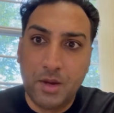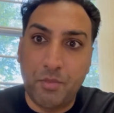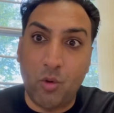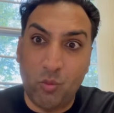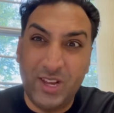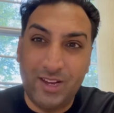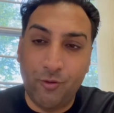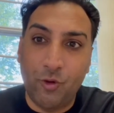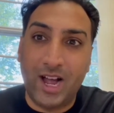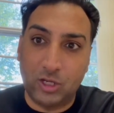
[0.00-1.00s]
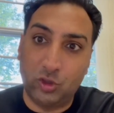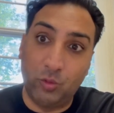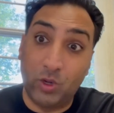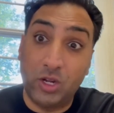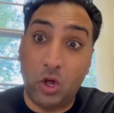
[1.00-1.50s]
but we actually
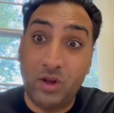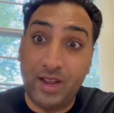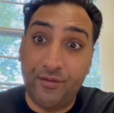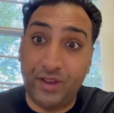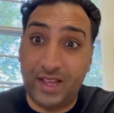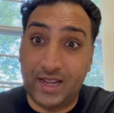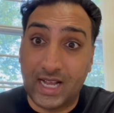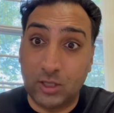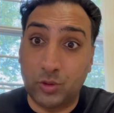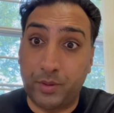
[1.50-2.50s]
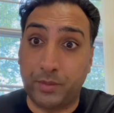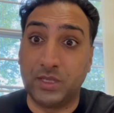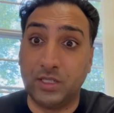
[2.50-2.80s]
want to go and live in a council property.